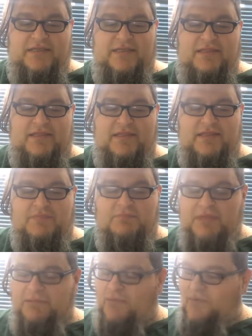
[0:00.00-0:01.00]
Uh, the, the
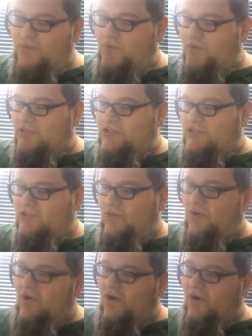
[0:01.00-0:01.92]
people who are so